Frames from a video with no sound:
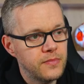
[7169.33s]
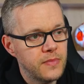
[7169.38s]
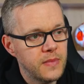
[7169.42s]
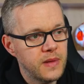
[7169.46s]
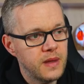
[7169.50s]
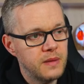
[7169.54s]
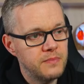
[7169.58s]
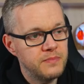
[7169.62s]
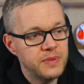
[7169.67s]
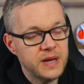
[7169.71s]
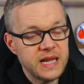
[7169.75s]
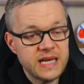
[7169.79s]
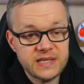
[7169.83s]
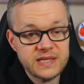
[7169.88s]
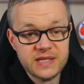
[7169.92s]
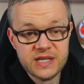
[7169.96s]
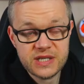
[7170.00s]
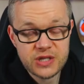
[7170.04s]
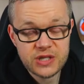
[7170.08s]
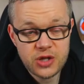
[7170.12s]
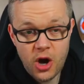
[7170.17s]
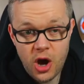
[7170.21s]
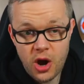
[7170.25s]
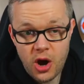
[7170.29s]
But he's the
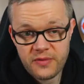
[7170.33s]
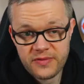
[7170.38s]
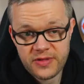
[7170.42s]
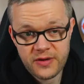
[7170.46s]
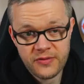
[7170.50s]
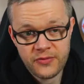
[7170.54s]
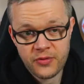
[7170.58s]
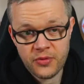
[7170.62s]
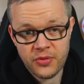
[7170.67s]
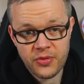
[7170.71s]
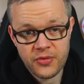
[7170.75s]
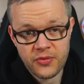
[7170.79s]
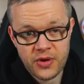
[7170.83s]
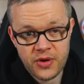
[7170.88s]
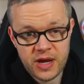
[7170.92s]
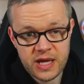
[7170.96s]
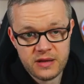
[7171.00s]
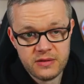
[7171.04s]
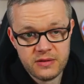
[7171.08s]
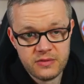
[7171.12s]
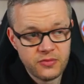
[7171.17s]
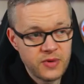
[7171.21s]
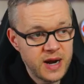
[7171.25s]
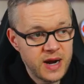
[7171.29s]
star of the front three.
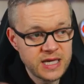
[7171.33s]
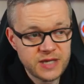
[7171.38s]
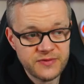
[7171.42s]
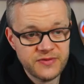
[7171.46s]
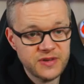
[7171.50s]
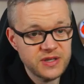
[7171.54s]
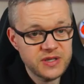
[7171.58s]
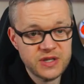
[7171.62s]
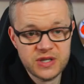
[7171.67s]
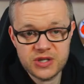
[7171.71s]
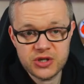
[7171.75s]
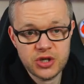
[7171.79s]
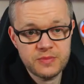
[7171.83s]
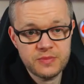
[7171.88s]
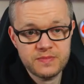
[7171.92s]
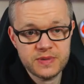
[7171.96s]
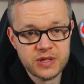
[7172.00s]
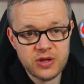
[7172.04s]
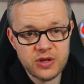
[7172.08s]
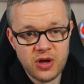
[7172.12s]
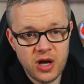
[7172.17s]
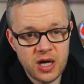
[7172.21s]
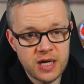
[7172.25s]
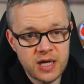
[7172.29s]
Rashford's the
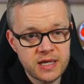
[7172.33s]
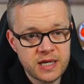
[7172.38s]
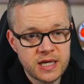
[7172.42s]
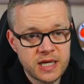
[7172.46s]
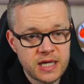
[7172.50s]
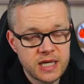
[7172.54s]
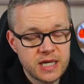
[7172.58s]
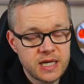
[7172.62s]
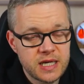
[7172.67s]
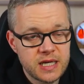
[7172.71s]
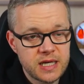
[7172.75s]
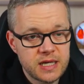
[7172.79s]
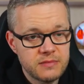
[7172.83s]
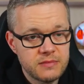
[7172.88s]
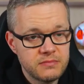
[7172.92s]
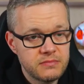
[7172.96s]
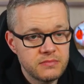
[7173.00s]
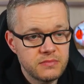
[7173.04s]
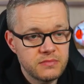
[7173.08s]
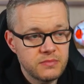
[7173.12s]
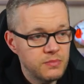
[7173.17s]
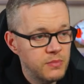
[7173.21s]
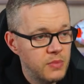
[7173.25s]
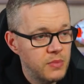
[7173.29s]
superstar.
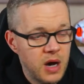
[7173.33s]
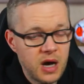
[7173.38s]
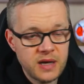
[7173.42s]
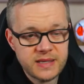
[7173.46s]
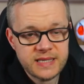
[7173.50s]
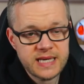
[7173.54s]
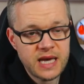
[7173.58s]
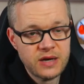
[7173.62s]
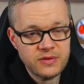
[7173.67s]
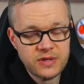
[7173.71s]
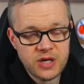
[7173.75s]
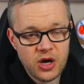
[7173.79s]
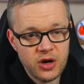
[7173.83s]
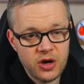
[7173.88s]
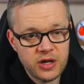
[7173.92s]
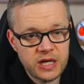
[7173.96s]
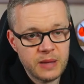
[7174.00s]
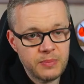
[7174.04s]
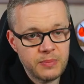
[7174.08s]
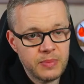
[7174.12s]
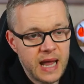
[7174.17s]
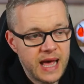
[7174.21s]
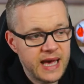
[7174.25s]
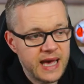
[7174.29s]
Martial's hardly
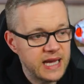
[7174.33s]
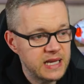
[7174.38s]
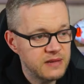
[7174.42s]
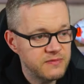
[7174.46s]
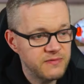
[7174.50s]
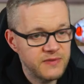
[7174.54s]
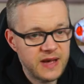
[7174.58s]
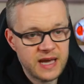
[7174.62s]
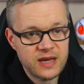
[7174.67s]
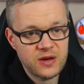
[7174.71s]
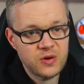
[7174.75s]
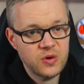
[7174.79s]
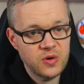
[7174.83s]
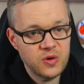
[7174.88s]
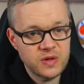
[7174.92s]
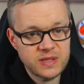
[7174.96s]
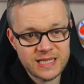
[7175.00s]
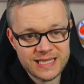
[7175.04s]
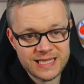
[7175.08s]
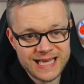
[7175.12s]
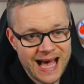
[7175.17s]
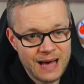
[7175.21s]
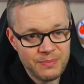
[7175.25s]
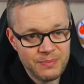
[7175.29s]
played. Weghorst
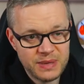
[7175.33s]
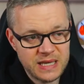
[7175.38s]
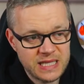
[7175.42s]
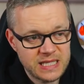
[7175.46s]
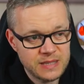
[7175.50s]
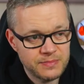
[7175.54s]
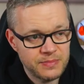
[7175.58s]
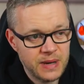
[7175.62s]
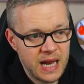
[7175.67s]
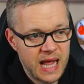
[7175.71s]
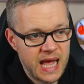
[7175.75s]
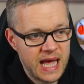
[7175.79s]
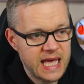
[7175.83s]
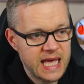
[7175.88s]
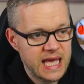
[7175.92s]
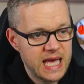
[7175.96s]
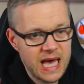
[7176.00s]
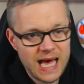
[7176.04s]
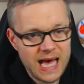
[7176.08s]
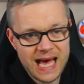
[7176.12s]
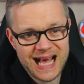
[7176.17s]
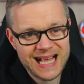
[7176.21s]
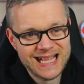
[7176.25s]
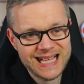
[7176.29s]
is happy to play.
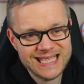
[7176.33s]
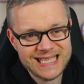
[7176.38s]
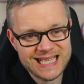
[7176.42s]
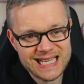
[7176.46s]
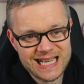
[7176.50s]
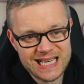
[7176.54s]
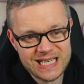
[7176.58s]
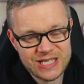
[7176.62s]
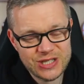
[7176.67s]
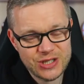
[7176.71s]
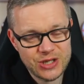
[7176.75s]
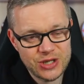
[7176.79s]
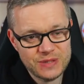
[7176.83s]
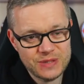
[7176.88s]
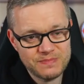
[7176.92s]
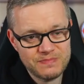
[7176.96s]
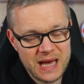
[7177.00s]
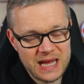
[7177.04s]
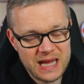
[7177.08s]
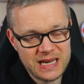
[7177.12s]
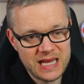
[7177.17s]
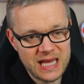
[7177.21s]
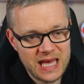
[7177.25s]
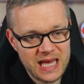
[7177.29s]
Antony's just
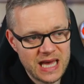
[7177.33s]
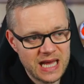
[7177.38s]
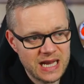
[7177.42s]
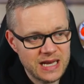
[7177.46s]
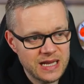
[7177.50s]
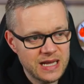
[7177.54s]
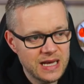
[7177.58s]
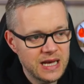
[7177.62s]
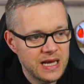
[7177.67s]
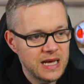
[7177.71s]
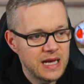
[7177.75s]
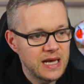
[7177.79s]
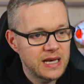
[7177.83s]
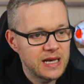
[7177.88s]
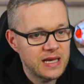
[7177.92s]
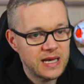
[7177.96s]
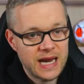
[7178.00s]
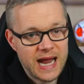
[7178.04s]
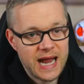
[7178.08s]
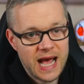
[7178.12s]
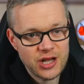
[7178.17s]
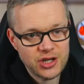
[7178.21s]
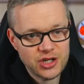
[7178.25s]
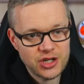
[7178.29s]
bedding in.
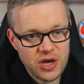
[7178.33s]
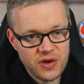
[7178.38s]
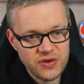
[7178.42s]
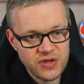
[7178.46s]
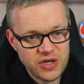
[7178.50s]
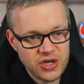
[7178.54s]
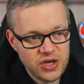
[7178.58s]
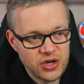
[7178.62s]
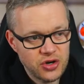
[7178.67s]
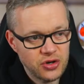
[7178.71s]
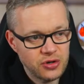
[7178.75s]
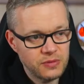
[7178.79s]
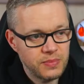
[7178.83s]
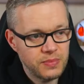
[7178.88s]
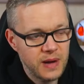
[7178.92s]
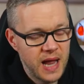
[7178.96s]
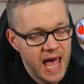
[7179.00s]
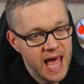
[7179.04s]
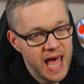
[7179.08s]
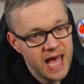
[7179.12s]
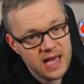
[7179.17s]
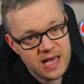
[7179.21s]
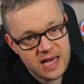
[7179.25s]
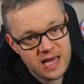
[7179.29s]
Garnacho's a young
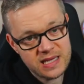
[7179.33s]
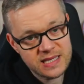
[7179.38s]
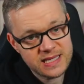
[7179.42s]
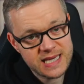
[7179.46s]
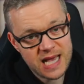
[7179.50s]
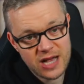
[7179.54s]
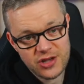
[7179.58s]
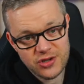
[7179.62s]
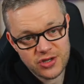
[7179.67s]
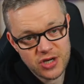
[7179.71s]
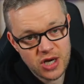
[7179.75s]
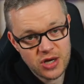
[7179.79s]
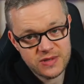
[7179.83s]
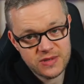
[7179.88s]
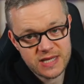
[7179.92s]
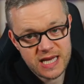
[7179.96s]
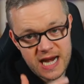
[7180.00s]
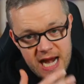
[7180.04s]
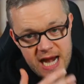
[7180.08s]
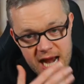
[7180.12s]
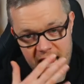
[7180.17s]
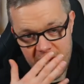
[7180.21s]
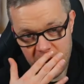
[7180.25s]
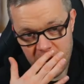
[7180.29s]
player. And Sancho's in
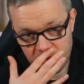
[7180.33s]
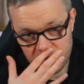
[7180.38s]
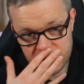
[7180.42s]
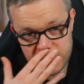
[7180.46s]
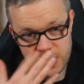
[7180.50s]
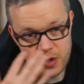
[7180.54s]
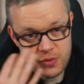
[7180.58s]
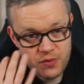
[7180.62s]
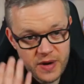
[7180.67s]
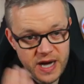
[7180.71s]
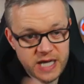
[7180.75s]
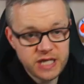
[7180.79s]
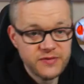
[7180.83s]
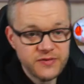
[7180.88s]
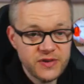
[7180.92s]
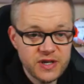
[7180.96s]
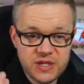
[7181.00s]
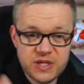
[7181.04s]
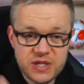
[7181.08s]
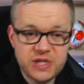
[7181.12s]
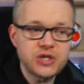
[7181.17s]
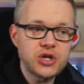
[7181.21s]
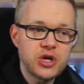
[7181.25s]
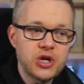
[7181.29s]
and out. So Rashford's
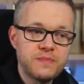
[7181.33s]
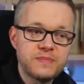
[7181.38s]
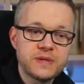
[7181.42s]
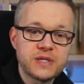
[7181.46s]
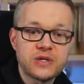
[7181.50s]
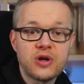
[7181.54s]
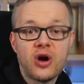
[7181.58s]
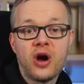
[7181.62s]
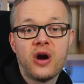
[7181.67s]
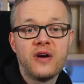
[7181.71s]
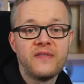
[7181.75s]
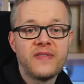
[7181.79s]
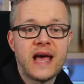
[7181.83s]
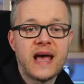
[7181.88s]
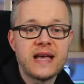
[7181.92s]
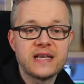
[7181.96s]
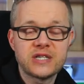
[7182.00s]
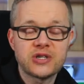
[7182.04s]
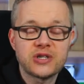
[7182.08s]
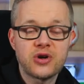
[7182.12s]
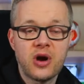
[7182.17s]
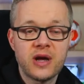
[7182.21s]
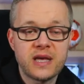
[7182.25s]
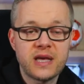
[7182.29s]
the superstar of that
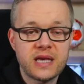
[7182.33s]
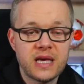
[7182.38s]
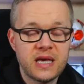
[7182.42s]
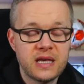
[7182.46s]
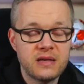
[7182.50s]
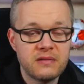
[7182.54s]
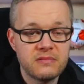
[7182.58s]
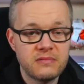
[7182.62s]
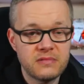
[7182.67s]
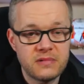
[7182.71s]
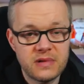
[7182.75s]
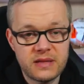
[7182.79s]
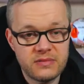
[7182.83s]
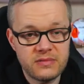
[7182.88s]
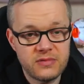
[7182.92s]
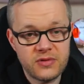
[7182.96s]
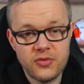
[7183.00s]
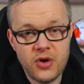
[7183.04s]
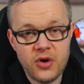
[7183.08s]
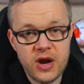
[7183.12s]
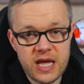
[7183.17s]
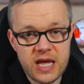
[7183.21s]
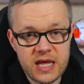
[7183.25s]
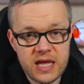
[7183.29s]
striking
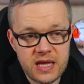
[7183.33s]
three.